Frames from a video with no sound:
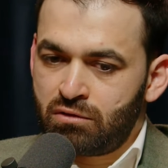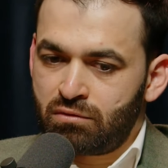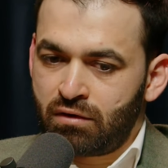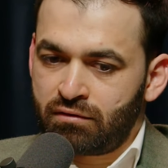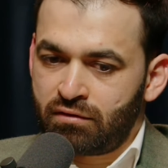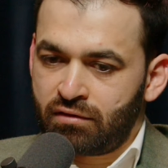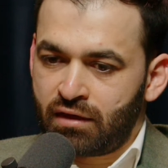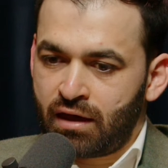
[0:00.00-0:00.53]

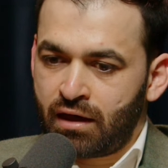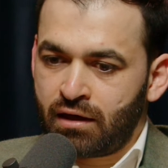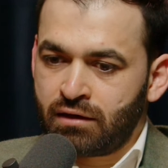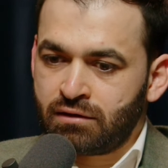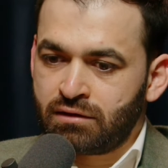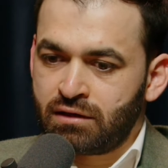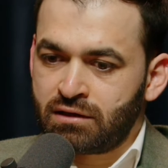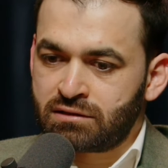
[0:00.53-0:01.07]
rather
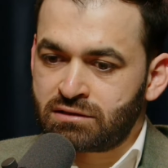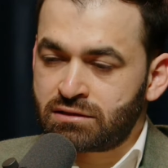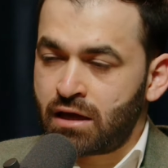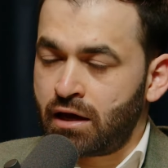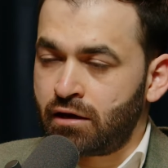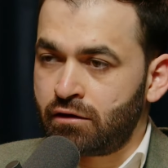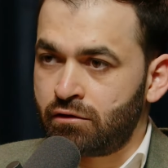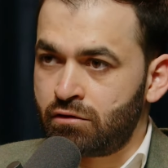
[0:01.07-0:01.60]
than a
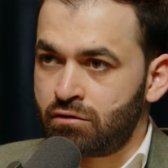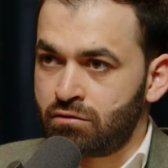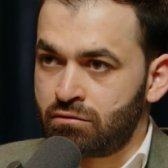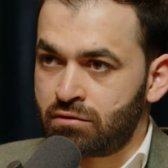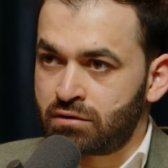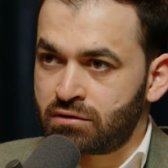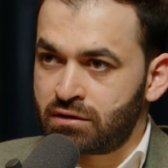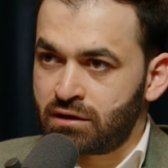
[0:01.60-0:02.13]
silo